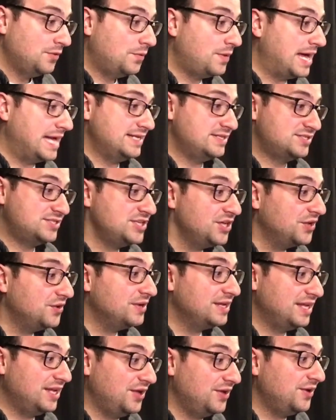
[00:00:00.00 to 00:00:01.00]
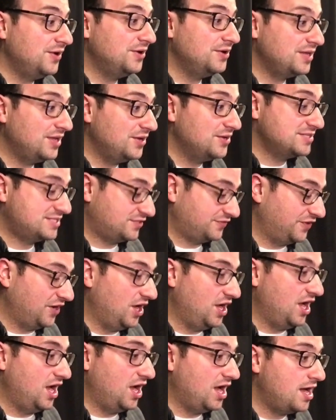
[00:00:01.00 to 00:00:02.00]
What do you use
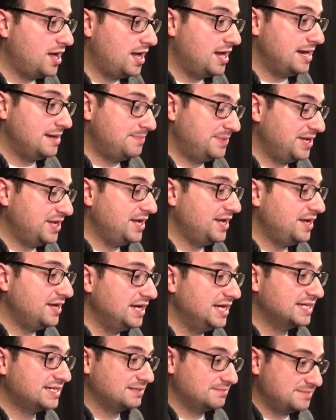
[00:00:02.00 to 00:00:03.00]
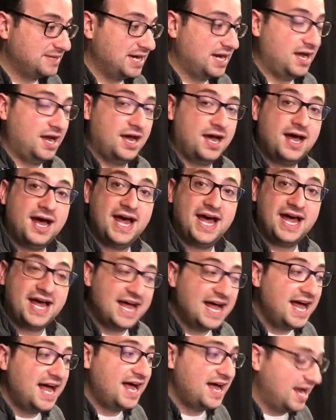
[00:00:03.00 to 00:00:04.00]
for
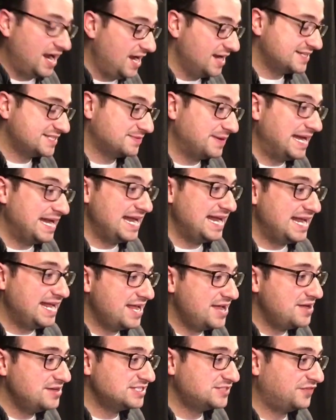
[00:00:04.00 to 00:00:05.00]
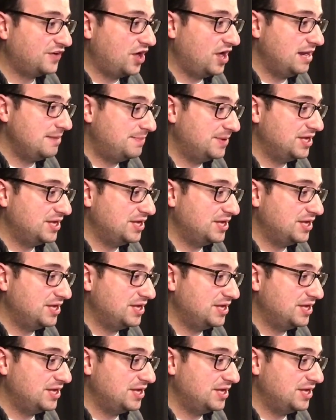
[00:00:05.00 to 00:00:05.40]
bookmarks? What do you use for